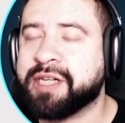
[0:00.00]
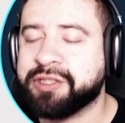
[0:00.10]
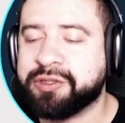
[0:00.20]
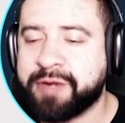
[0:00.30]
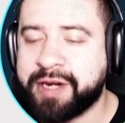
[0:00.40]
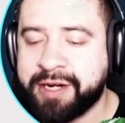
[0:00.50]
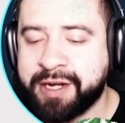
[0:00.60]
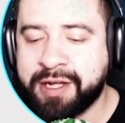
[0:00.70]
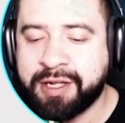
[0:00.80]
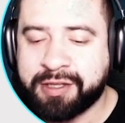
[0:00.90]
screen
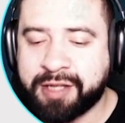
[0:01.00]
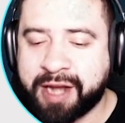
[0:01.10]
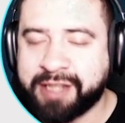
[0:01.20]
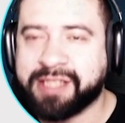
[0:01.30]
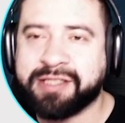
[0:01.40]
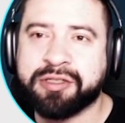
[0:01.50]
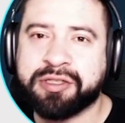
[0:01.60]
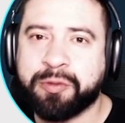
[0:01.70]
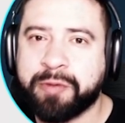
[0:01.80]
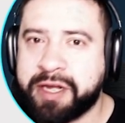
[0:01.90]
and it says there's
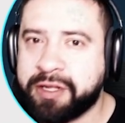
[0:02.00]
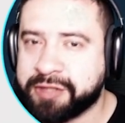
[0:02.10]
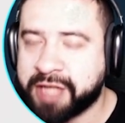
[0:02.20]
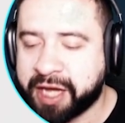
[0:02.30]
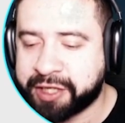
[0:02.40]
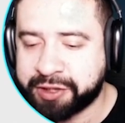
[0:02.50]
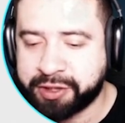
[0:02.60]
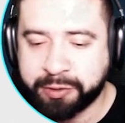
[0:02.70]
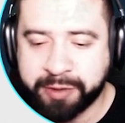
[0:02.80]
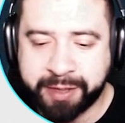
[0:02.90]
3, there's actually
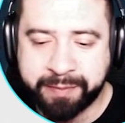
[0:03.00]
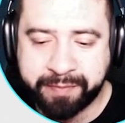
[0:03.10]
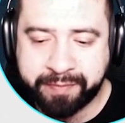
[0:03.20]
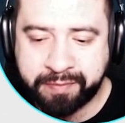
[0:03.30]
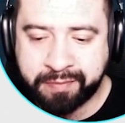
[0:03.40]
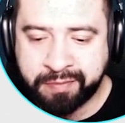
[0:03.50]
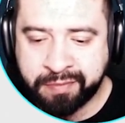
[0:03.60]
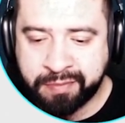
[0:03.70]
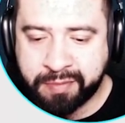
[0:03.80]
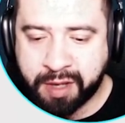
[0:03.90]
3.
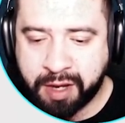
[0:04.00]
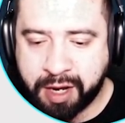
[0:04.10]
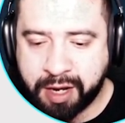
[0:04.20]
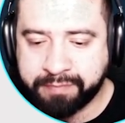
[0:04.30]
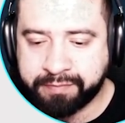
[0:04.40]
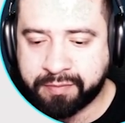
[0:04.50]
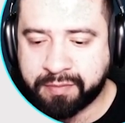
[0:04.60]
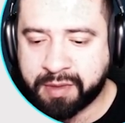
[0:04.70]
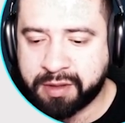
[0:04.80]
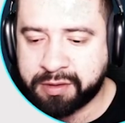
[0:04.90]
Some
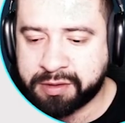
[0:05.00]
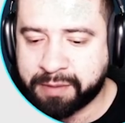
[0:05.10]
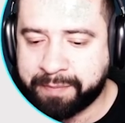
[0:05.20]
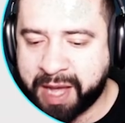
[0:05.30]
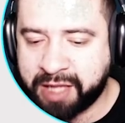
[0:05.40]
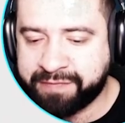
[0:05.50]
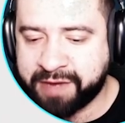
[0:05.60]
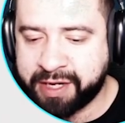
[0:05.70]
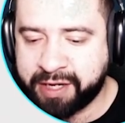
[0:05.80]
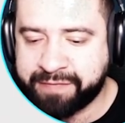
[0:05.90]

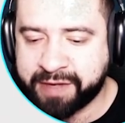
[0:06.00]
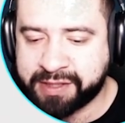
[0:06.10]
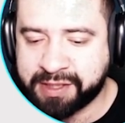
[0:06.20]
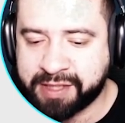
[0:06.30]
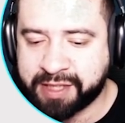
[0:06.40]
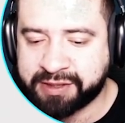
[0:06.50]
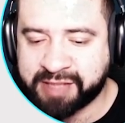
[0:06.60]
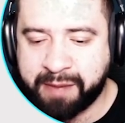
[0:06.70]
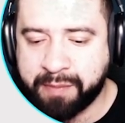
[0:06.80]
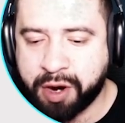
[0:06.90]
pathfinding fixes at
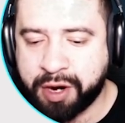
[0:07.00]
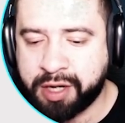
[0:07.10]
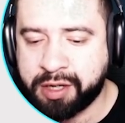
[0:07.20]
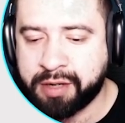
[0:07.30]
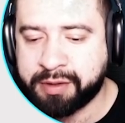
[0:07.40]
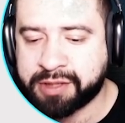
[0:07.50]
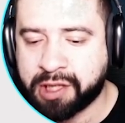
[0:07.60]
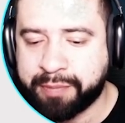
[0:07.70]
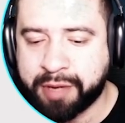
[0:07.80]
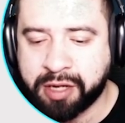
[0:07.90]
St. Martin,
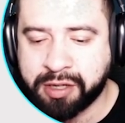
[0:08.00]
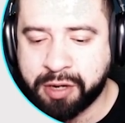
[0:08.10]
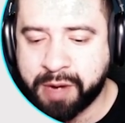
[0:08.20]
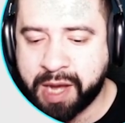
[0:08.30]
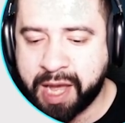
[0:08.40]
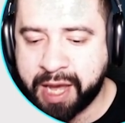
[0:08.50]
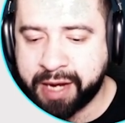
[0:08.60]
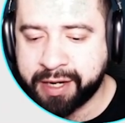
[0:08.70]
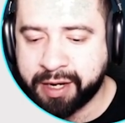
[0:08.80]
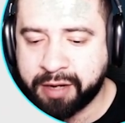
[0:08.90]
Sao Paulo,
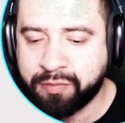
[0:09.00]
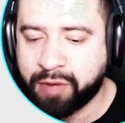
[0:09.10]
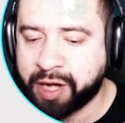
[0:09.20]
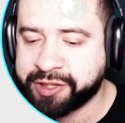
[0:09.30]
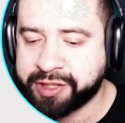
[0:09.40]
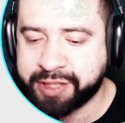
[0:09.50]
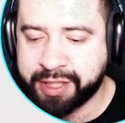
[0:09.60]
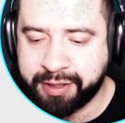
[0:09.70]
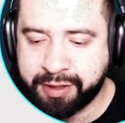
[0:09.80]
and Washington.